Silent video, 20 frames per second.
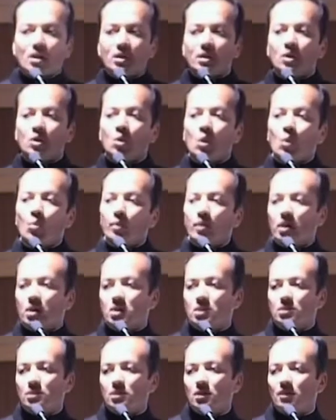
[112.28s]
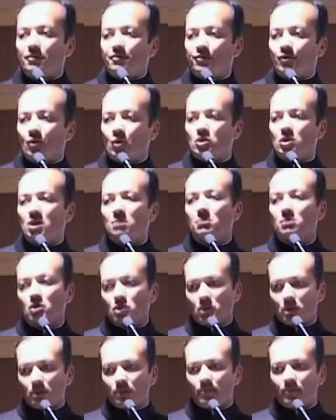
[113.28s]
that no one is refused
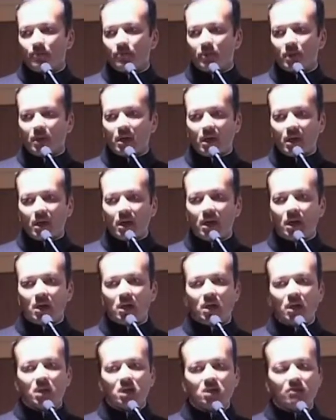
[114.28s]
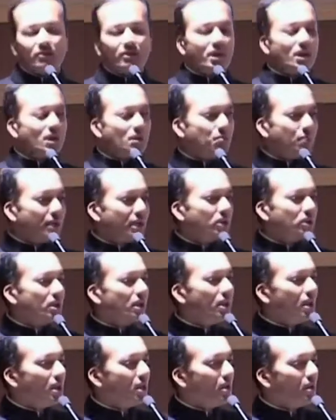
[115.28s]
admission. In India, it's a very big
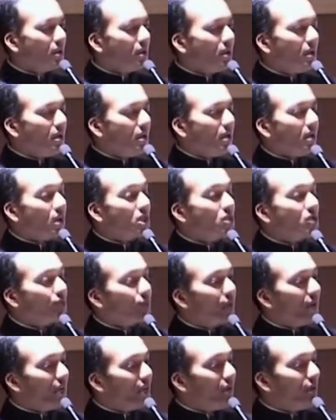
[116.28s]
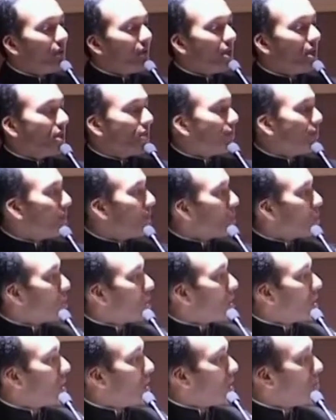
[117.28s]
thing it's very, very difficult to
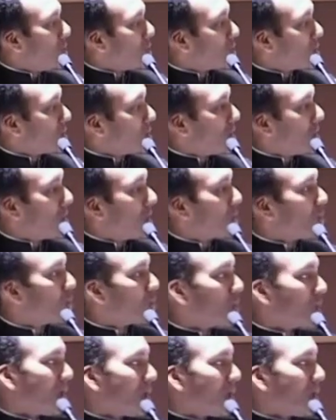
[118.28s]
get admission in a good